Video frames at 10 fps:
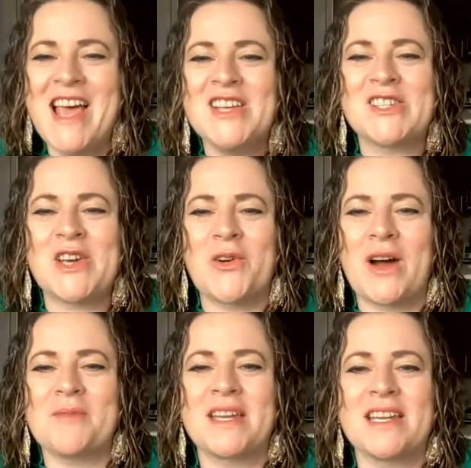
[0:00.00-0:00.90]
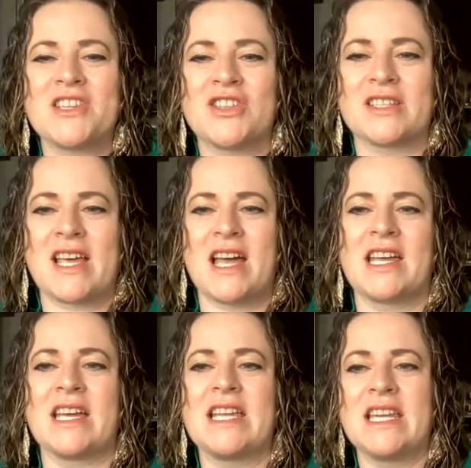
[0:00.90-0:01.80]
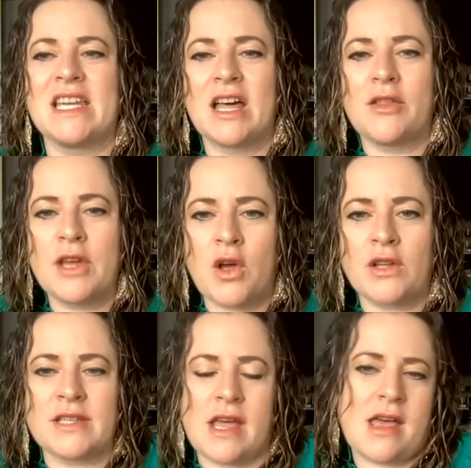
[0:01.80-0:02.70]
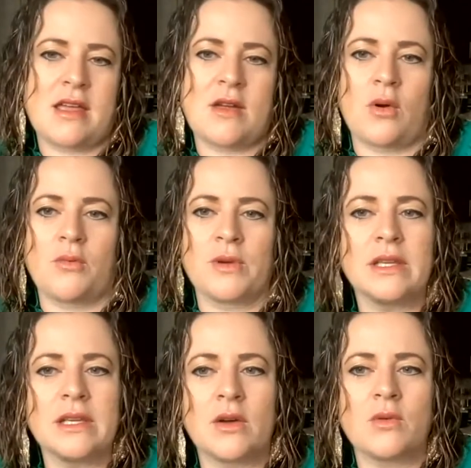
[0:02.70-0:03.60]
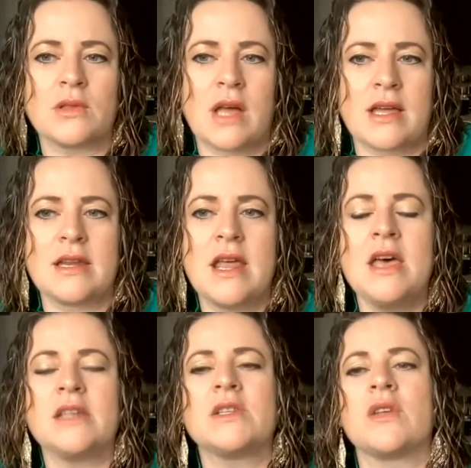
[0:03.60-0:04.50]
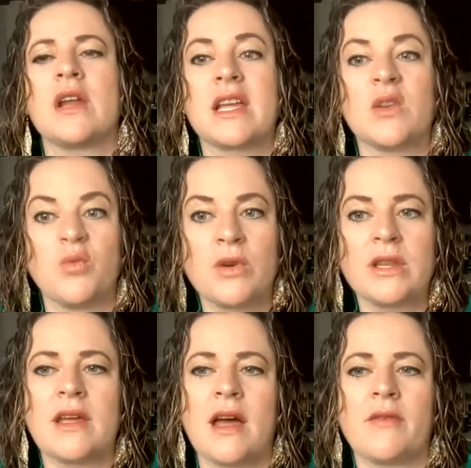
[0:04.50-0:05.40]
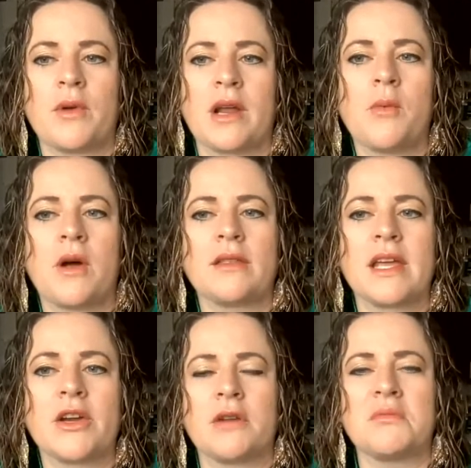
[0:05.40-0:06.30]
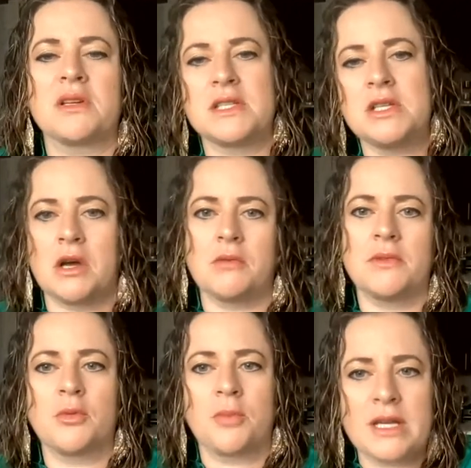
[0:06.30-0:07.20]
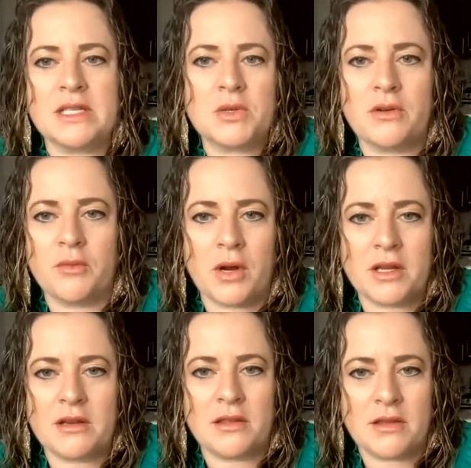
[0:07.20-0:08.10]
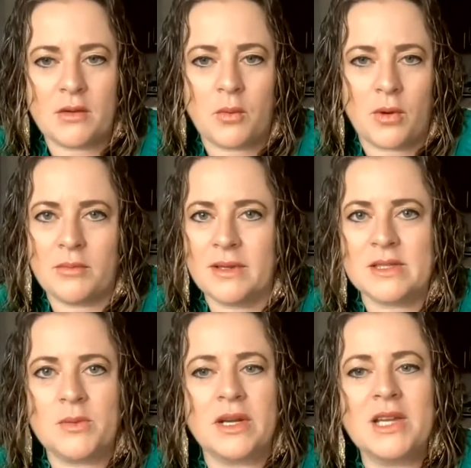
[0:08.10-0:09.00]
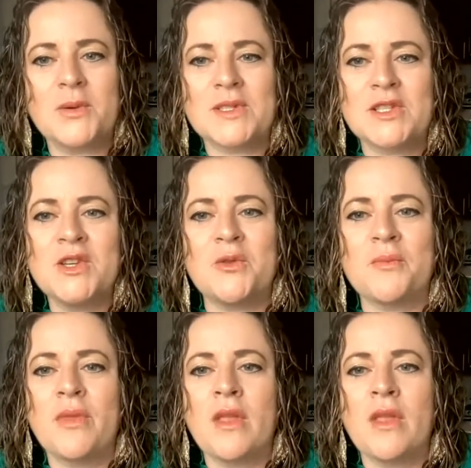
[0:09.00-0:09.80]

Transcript: So I'm going to just kind of eat nothing all day or really go light so that I can really have what I want later. Because, your brains sort of want you to think 1 + 1 = 2.